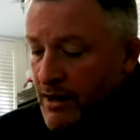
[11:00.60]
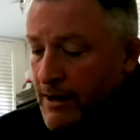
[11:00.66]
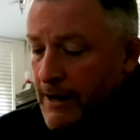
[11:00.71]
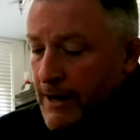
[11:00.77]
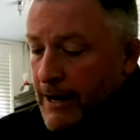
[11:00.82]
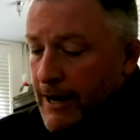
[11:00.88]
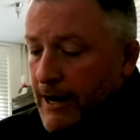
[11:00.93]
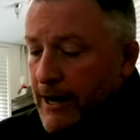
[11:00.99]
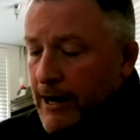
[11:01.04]

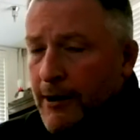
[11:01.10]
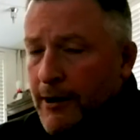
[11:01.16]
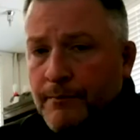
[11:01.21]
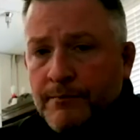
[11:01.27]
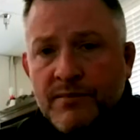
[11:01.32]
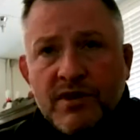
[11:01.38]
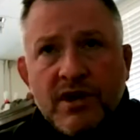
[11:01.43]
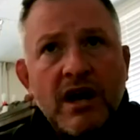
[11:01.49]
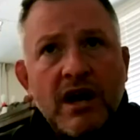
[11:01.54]

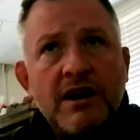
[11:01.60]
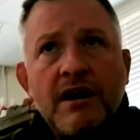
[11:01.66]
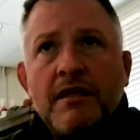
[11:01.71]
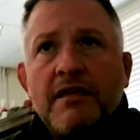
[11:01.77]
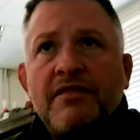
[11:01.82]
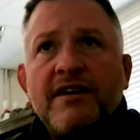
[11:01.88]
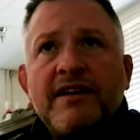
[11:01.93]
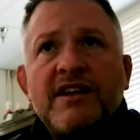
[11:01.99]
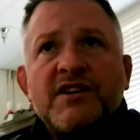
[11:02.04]
Another
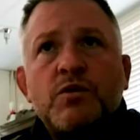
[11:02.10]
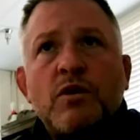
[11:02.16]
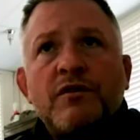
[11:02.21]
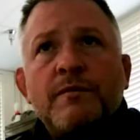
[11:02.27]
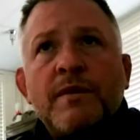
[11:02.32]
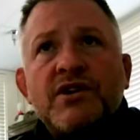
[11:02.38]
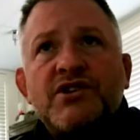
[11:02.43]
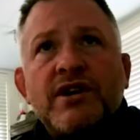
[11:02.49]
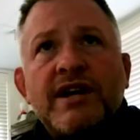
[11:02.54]
thing that's worth
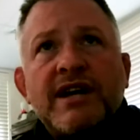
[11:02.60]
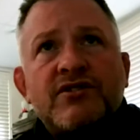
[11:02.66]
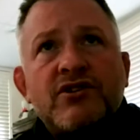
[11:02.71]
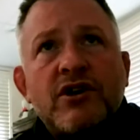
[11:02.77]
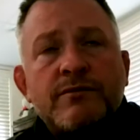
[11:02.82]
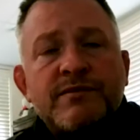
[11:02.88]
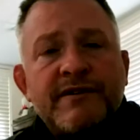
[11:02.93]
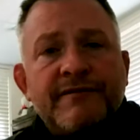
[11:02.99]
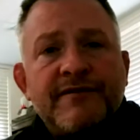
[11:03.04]
mentioning in
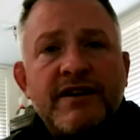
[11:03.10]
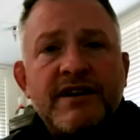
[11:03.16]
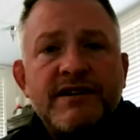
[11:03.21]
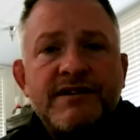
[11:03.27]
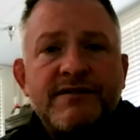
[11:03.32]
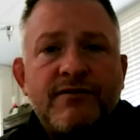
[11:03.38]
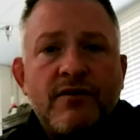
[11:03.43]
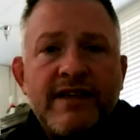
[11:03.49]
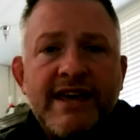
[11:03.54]
terms of fitness
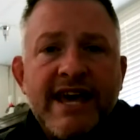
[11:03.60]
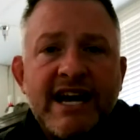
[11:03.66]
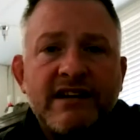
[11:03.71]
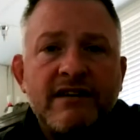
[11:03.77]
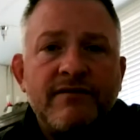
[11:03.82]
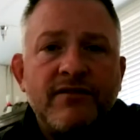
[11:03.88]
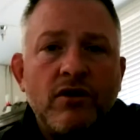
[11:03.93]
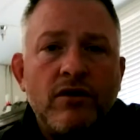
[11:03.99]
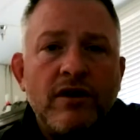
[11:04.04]
for the active
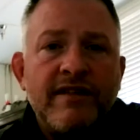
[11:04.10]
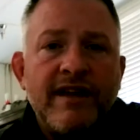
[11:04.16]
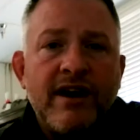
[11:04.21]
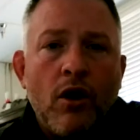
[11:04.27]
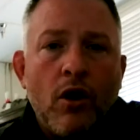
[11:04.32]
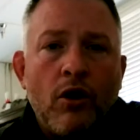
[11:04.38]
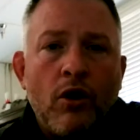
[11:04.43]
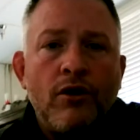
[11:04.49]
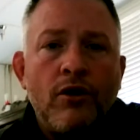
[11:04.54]
duty that
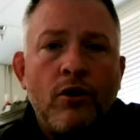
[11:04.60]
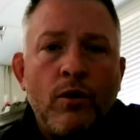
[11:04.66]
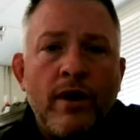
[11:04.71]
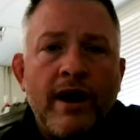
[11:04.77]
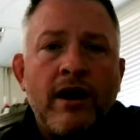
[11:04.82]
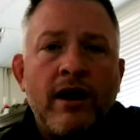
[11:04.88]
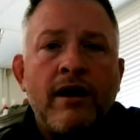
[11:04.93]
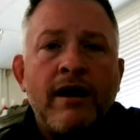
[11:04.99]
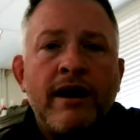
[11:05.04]
aren't
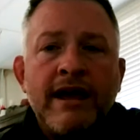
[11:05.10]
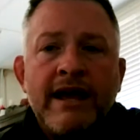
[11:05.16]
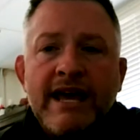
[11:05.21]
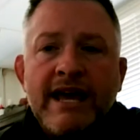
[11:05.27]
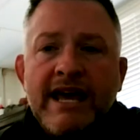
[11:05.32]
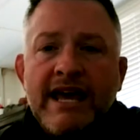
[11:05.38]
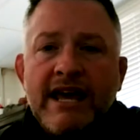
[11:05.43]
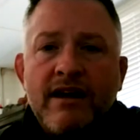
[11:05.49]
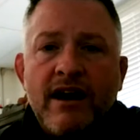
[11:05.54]
aware,
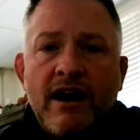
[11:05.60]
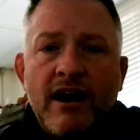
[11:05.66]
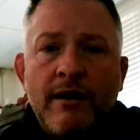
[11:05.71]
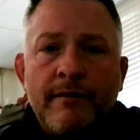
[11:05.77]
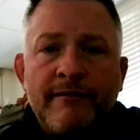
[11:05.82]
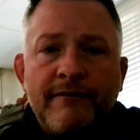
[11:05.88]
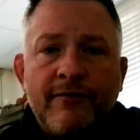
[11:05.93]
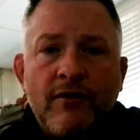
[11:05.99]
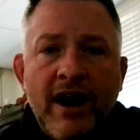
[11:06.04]

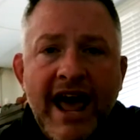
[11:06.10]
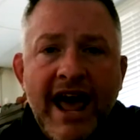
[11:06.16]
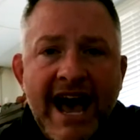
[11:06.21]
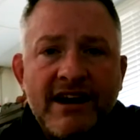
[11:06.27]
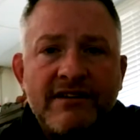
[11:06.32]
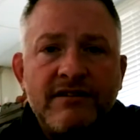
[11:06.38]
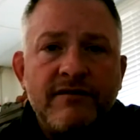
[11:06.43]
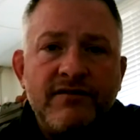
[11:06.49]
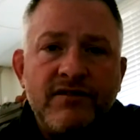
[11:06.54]
for
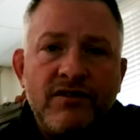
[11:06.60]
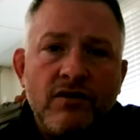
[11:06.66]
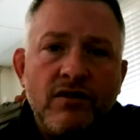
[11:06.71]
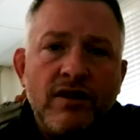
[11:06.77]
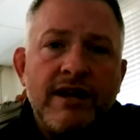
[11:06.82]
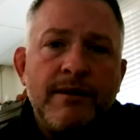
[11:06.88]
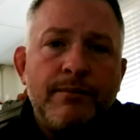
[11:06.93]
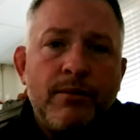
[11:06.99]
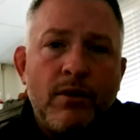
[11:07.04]
active
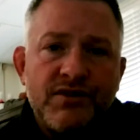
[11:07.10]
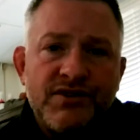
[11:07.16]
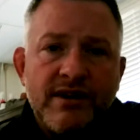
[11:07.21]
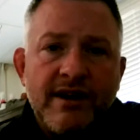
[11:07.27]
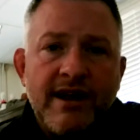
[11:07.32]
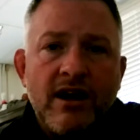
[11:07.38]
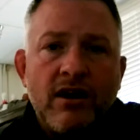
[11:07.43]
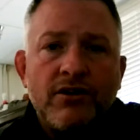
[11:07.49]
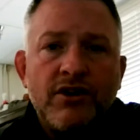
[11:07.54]
duty
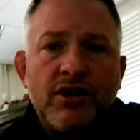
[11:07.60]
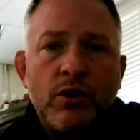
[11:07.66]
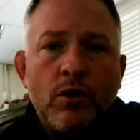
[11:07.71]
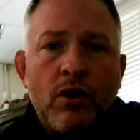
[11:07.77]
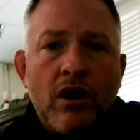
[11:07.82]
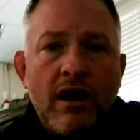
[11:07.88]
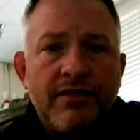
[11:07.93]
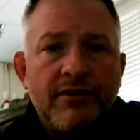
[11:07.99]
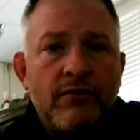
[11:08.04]
personnel, you are
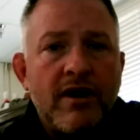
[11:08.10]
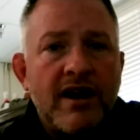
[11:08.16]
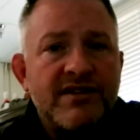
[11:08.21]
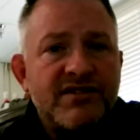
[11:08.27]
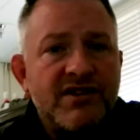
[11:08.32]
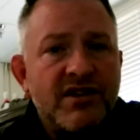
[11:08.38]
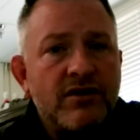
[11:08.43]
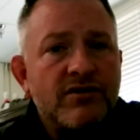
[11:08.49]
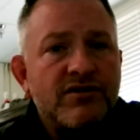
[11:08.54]
authorized
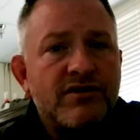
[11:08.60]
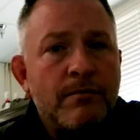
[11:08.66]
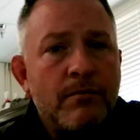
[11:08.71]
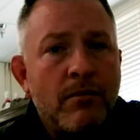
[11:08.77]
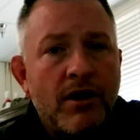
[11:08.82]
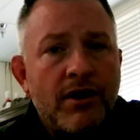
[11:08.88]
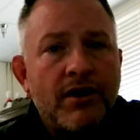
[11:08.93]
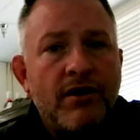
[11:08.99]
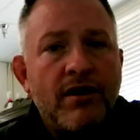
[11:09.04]
to use the
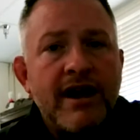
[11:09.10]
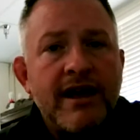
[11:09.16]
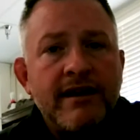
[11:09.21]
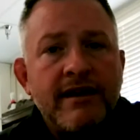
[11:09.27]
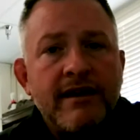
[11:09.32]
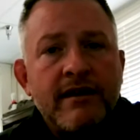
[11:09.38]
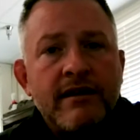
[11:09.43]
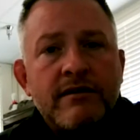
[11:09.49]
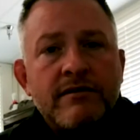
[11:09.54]
Monterey
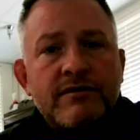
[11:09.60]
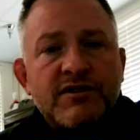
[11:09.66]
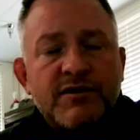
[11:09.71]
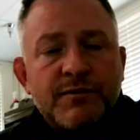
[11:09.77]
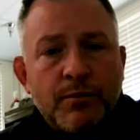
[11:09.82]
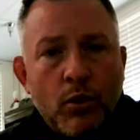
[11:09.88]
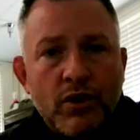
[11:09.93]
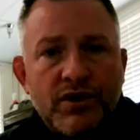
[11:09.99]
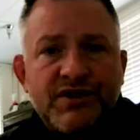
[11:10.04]

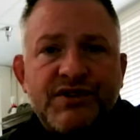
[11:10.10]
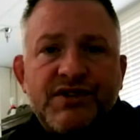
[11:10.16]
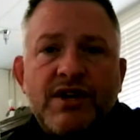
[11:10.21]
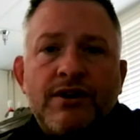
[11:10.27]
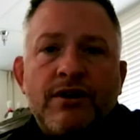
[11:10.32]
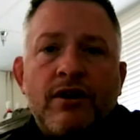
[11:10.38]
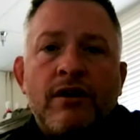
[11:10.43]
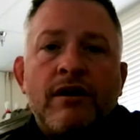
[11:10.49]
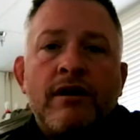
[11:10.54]
Sports
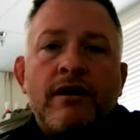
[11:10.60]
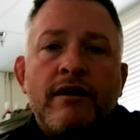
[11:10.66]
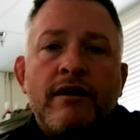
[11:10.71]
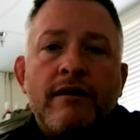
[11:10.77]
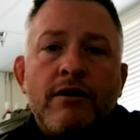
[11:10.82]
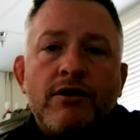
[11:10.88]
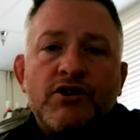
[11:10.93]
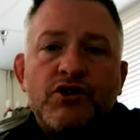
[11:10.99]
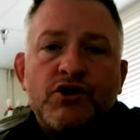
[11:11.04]
Center
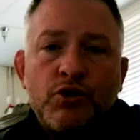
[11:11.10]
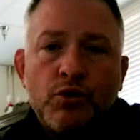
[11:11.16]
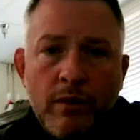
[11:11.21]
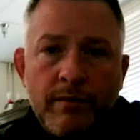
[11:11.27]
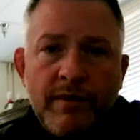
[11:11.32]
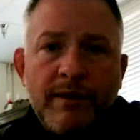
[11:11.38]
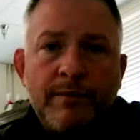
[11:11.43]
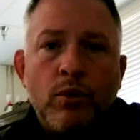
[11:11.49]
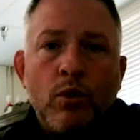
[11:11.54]

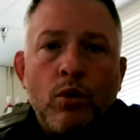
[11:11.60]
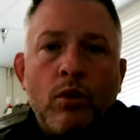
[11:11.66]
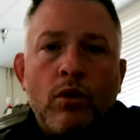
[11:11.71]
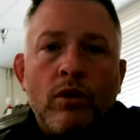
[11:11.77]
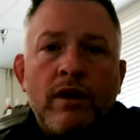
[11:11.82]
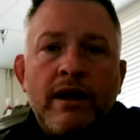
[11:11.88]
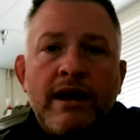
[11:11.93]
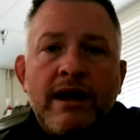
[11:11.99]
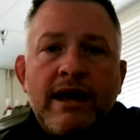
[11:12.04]
swimming pool,
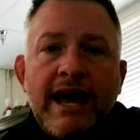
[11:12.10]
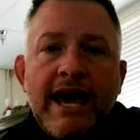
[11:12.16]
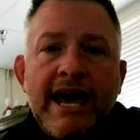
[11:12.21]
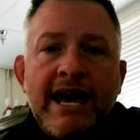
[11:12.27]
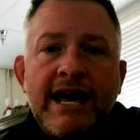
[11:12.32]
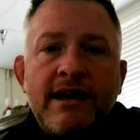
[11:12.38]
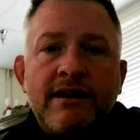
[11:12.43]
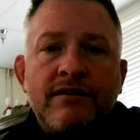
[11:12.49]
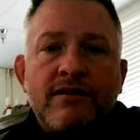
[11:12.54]

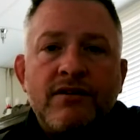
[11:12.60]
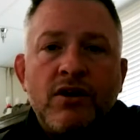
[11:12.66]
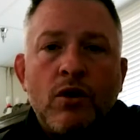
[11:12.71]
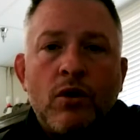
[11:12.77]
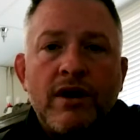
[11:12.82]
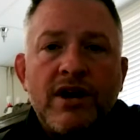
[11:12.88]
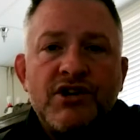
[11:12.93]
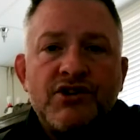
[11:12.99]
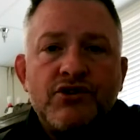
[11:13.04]
and your
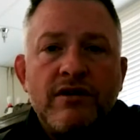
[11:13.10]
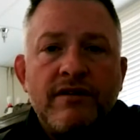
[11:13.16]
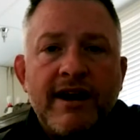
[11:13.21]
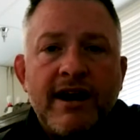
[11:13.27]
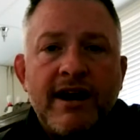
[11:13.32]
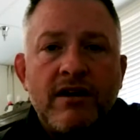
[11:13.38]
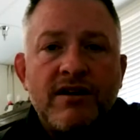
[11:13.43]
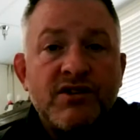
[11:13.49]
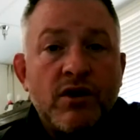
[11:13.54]
entry
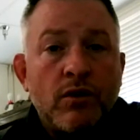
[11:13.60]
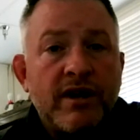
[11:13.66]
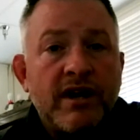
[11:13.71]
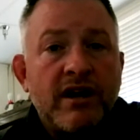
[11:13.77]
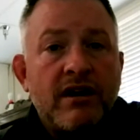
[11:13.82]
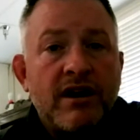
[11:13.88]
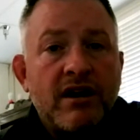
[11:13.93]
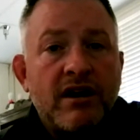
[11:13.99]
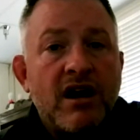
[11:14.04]
there is only
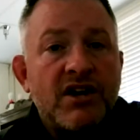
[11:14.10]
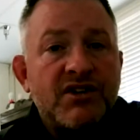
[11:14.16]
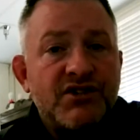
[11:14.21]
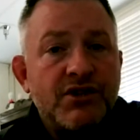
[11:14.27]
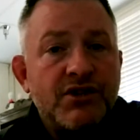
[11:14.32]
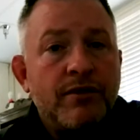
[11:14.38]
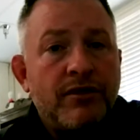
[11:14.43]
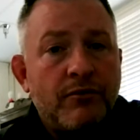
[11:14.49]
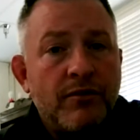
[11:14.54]
going to cost
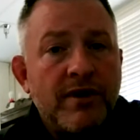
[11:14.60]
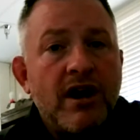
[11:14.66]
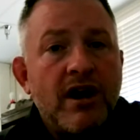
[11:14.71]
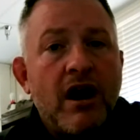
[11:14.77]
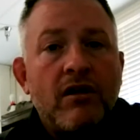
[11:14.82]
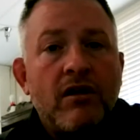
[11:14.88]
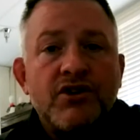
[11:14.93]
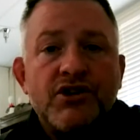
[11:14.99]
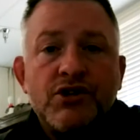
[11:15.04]
you
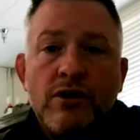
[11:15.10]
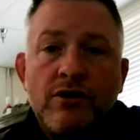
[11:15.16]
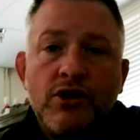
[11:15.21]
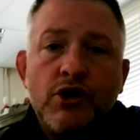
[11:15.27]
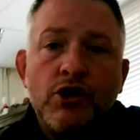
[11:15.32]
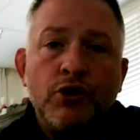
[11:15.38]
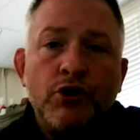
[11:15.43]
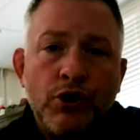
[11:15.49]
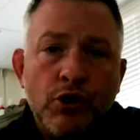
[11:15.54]
$3.
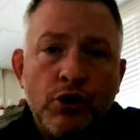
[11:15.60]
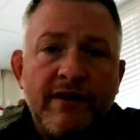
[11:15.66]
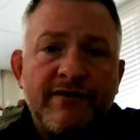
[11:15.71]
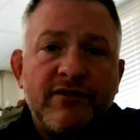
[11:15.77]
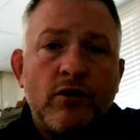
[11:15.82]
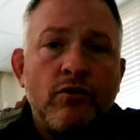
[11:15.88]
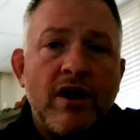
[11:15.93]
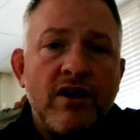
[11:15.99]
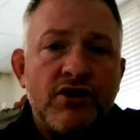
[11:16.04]
You do have to
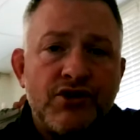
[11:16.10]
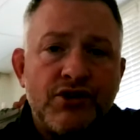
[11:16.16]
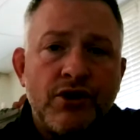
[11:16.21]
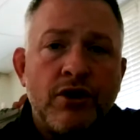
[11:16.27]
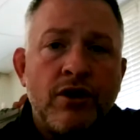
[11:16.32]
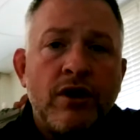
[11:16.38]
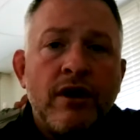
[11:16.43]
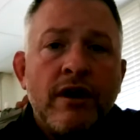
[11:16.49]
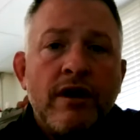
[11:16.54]

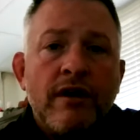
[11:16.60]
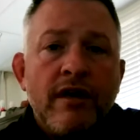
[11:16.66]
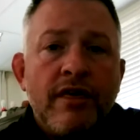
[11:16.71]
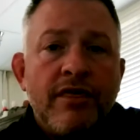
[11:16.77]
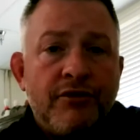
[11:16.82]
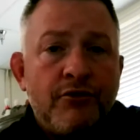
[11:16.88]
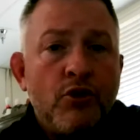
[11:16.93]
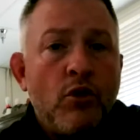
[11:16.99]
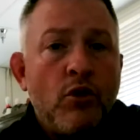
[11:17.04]
register
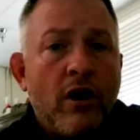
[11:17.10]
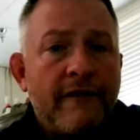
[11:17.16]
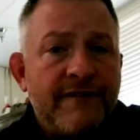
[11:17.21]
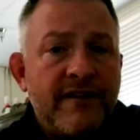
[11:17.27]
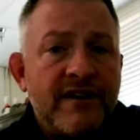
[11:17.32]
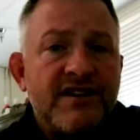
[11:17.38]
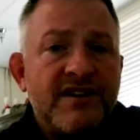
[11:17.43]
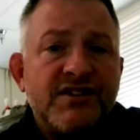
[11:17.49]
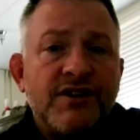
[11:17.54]
through our
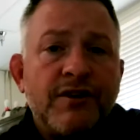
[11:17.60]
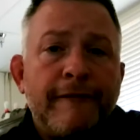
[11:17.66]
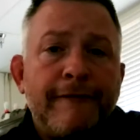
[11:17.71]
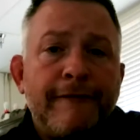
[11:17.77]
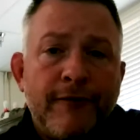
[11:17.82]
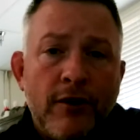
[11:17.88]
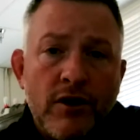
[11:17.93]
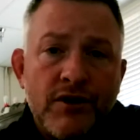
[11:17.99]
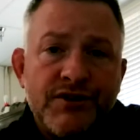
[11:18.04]
fitness center
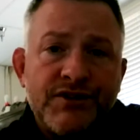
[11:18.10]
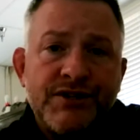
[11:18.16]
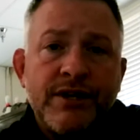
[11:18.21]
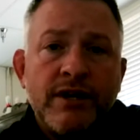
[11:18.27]
first.